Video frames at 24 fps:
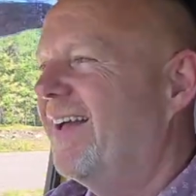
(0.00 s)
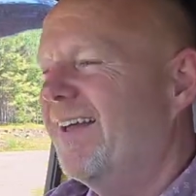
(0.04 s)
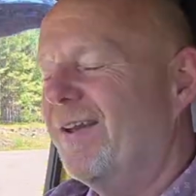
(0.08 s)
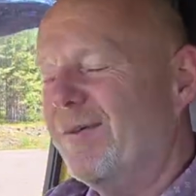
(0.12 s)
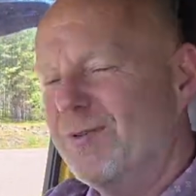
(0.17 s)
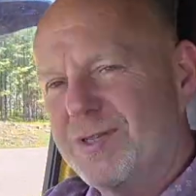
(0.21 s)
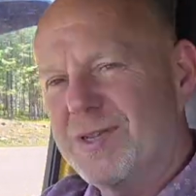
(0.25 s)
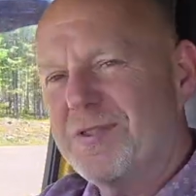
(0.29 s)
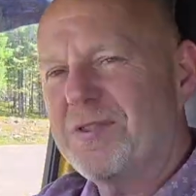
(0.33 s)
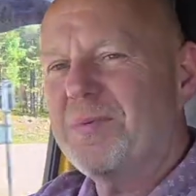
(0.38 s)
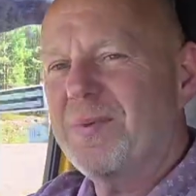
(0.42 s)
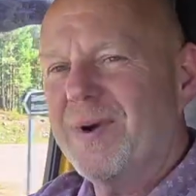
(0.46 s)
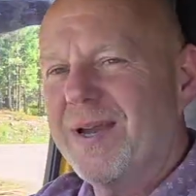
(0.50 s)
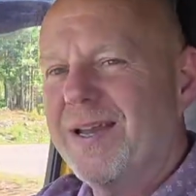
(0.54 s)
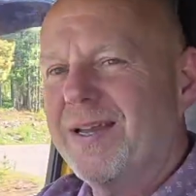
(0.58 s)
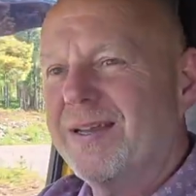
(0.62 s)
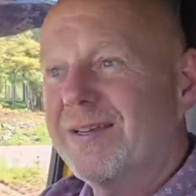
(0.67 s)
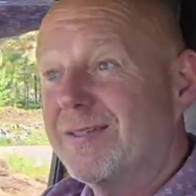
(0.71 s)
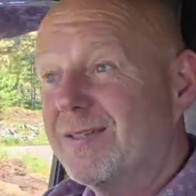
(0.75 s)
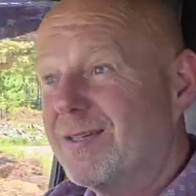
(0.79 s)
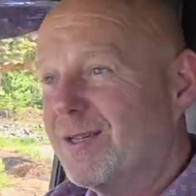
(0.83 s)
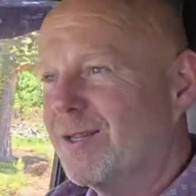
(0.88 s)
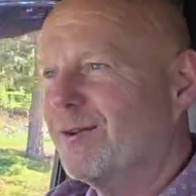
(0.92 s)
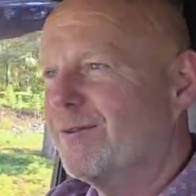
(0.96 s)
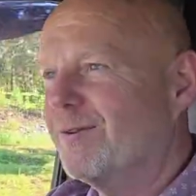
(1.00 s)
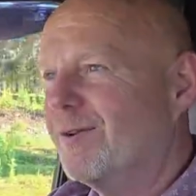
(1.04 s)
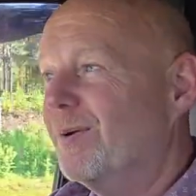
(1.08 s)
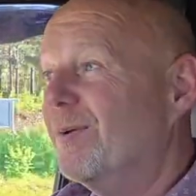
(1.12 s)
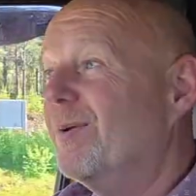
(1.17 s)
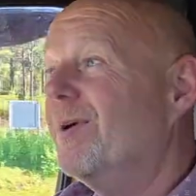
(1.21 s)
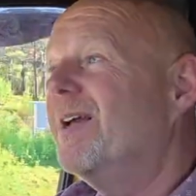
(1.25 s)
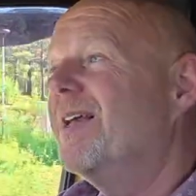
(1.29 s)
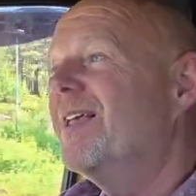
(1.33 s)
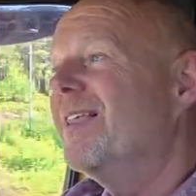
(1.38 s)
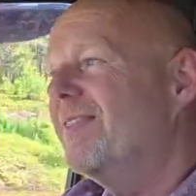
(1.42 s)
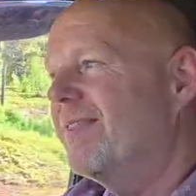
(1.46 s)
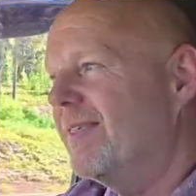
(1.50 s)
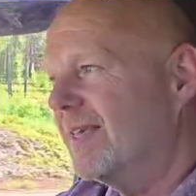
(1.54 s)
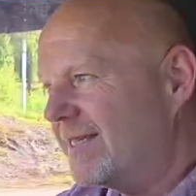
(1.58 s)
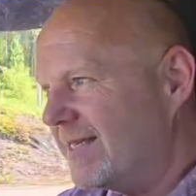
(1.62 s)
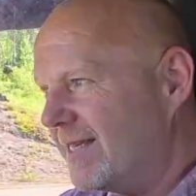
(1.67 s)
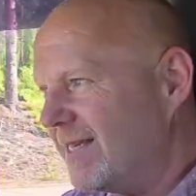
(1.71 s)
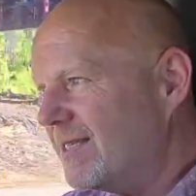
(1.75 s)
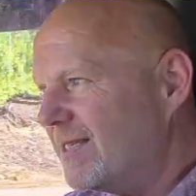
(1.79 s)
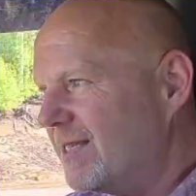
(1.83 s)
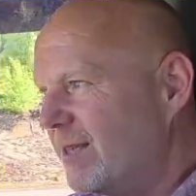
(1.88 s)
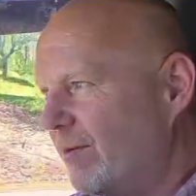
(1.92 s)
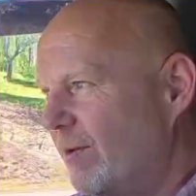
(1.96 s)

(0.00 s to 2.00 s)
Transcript: It was on the way to the route. This is